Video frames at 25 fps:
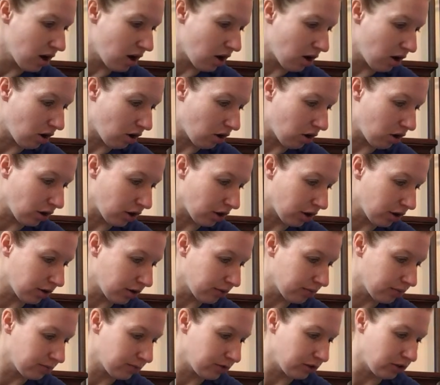are
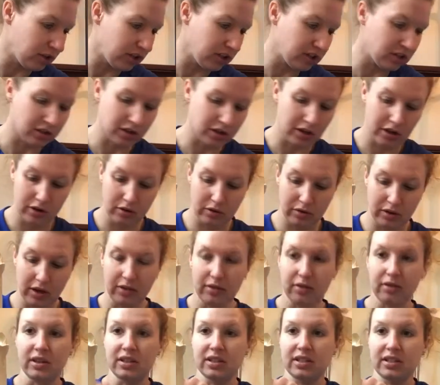you need to know that
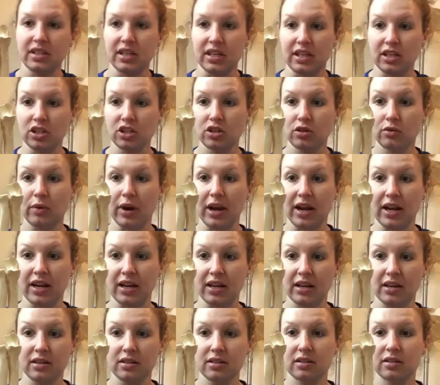this is the
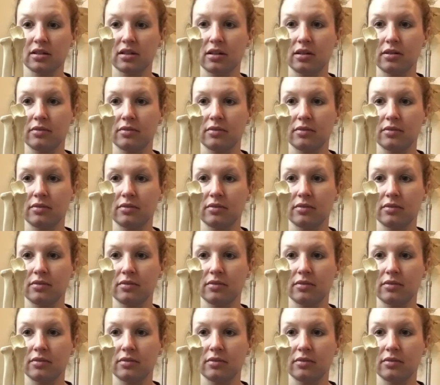radius,